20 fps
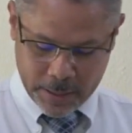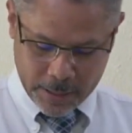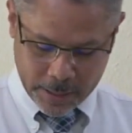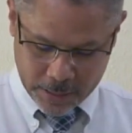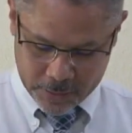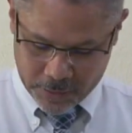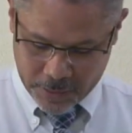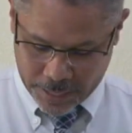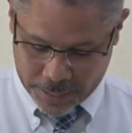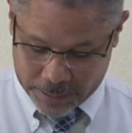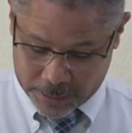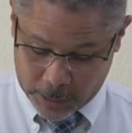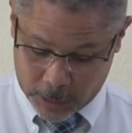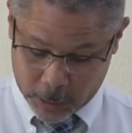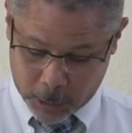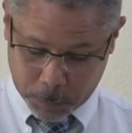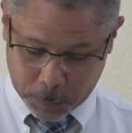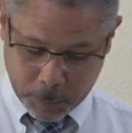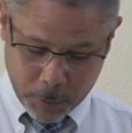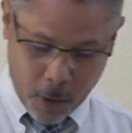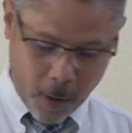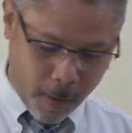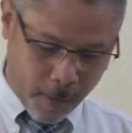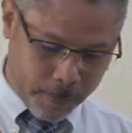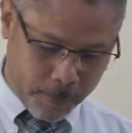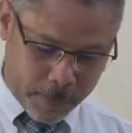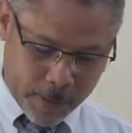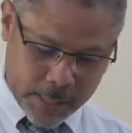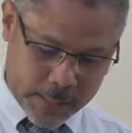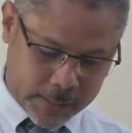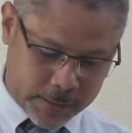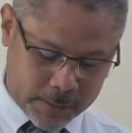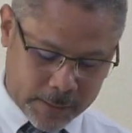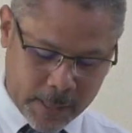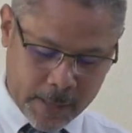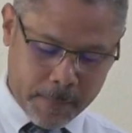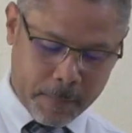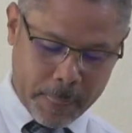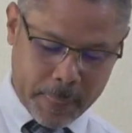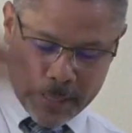in that it is pure first
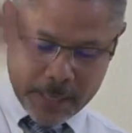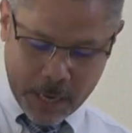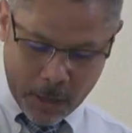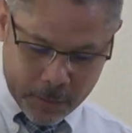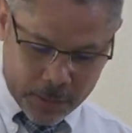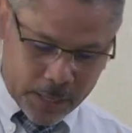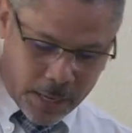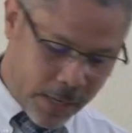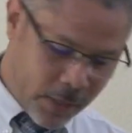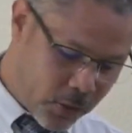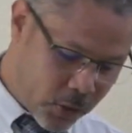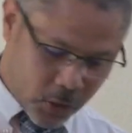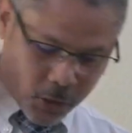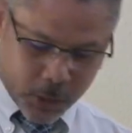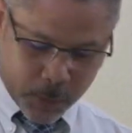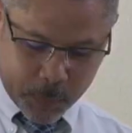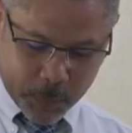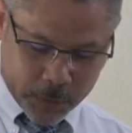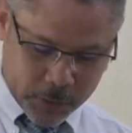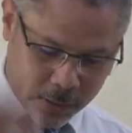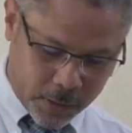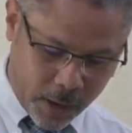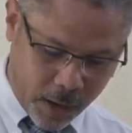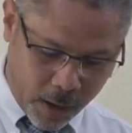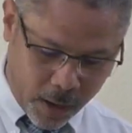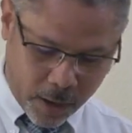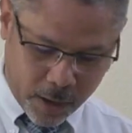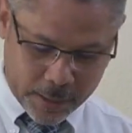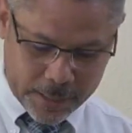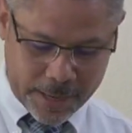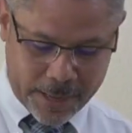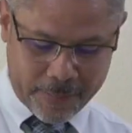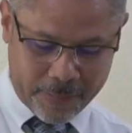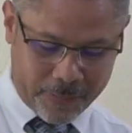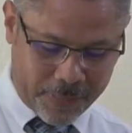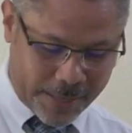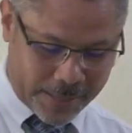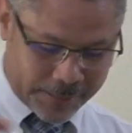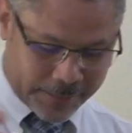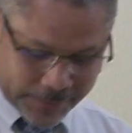in our relationship with God and
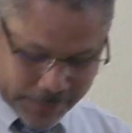then